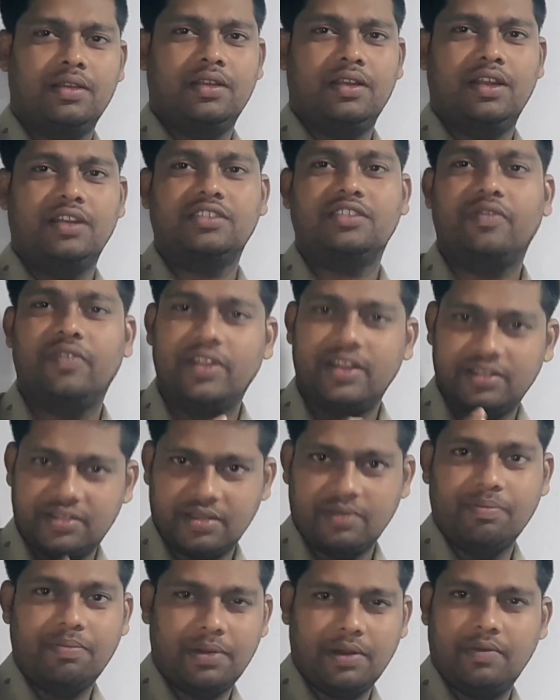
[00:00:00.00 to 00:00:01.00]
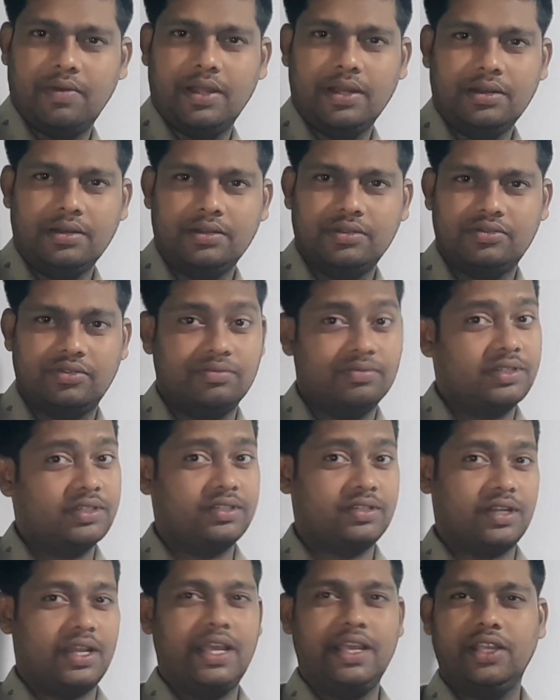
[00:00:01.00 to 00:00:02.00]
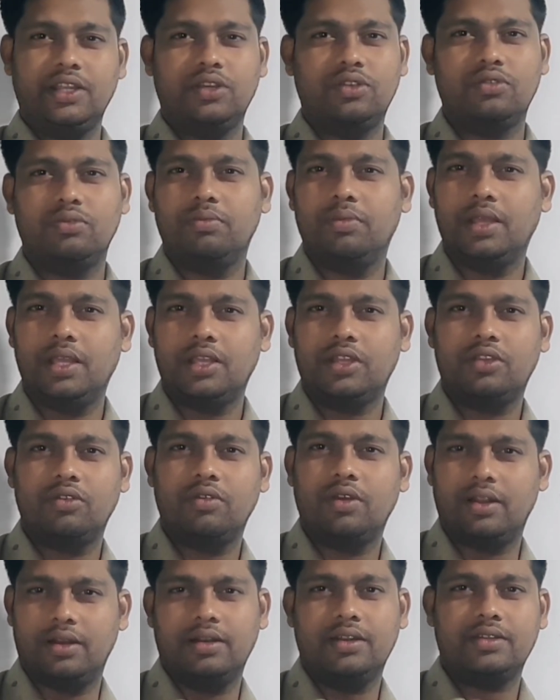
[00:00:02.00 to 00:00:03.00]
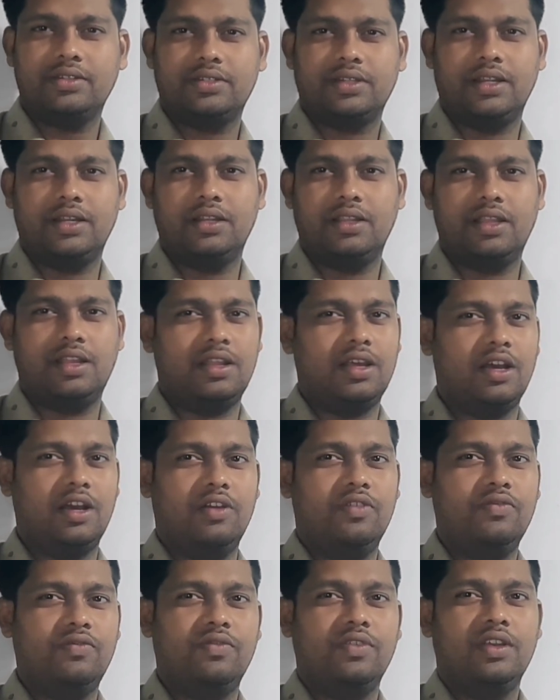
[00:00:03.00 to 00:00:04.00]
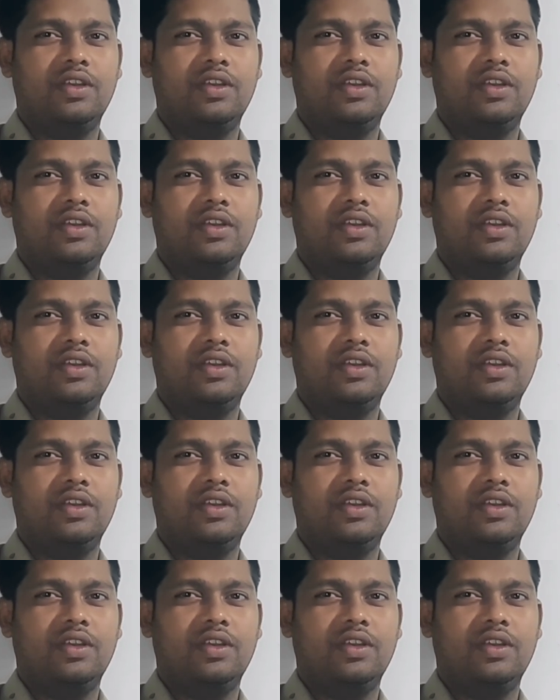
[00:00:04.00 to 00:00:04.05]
It's a very simple one. So I'm just trying to make you understand how